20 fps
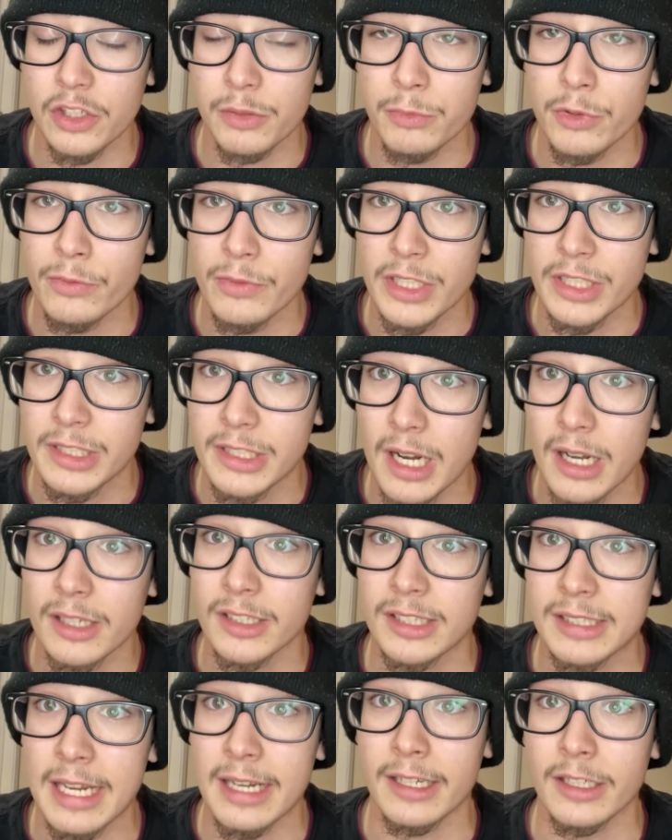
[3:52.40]
movie does
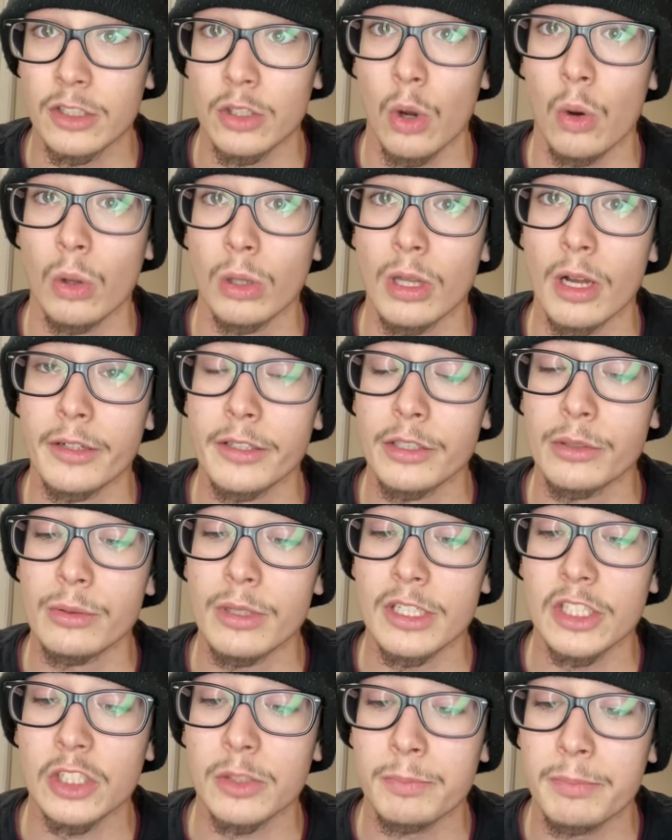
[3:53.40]
take a toll on you,
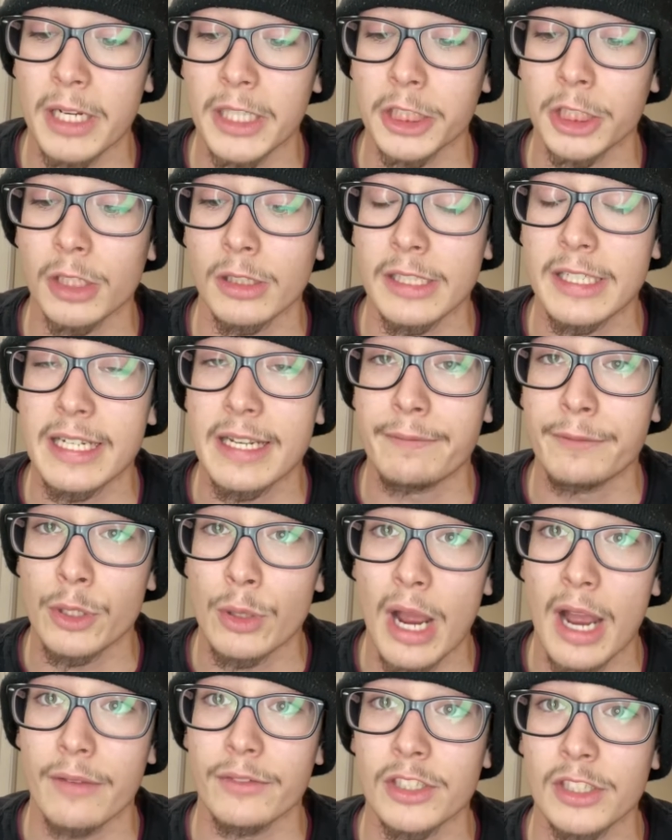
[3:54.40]
especially if you
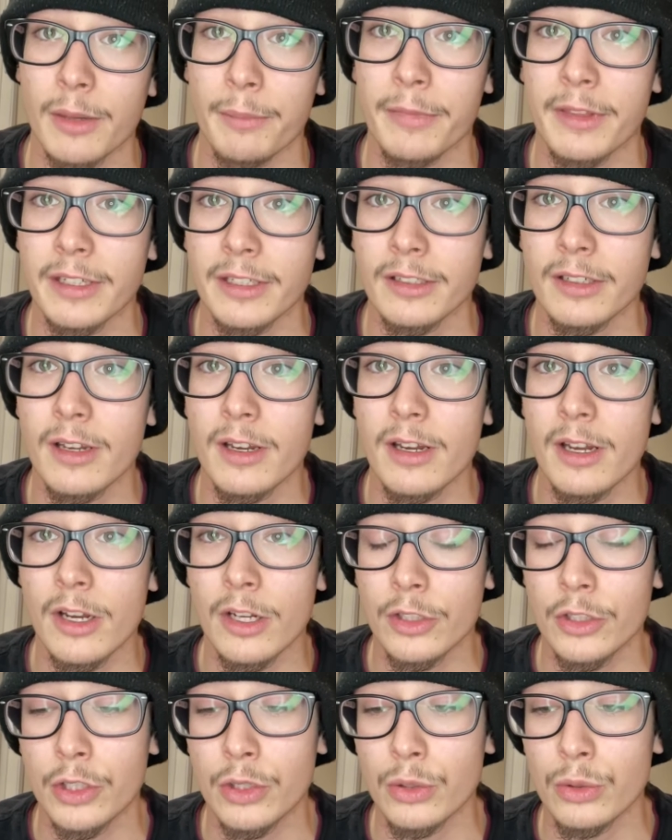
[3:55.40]
have something
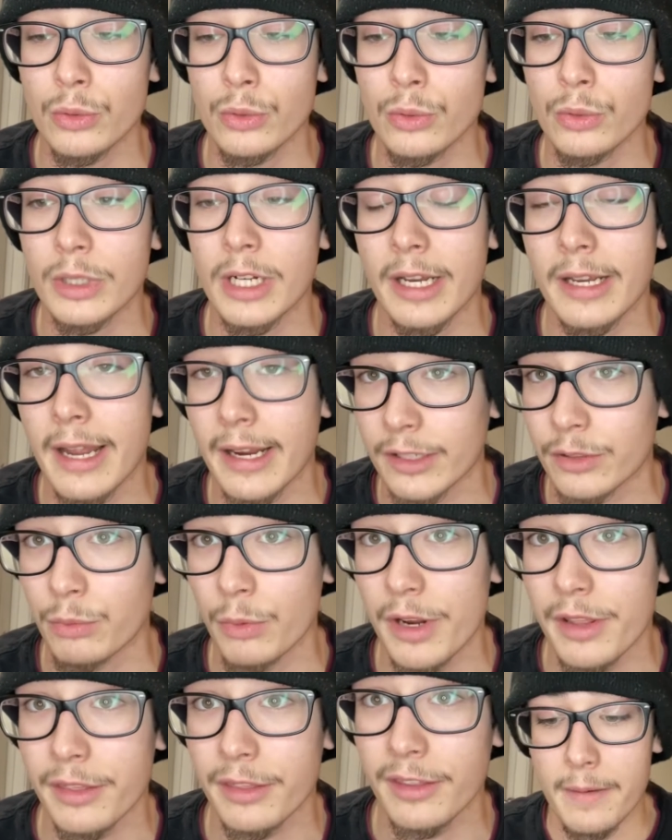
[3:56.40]
to connect
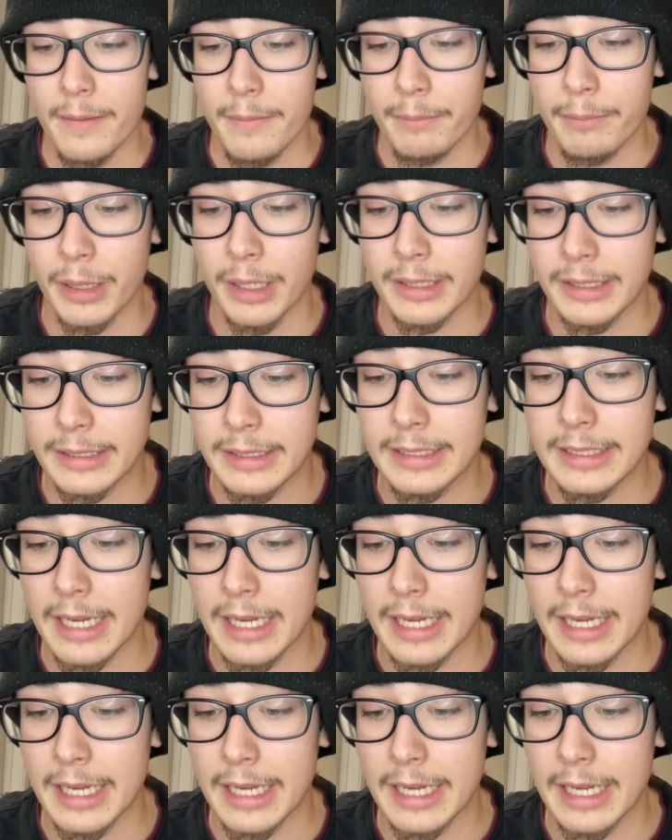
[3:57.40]
with. But in the